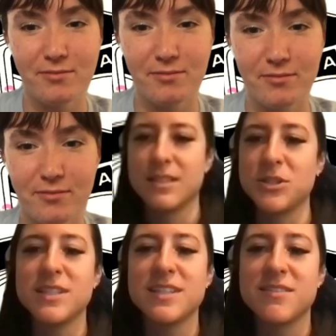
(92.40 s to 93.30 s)
This
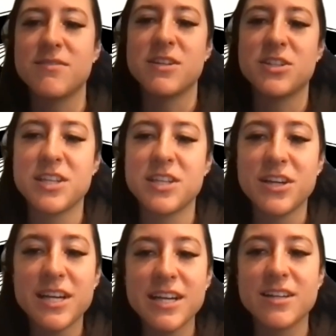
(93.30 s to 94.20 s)
person is a
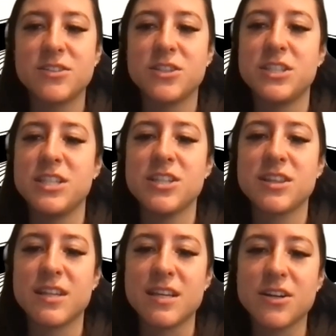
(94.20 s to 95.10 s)
visionary, a
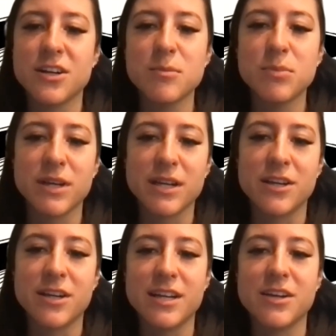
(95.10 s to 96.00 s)
strategic thinker and planner,
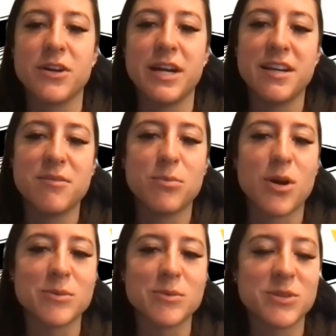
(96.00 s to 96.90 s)
and a creative
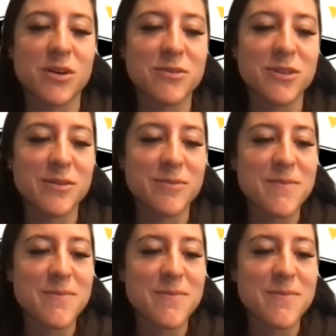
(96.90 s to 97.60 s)
problem solver.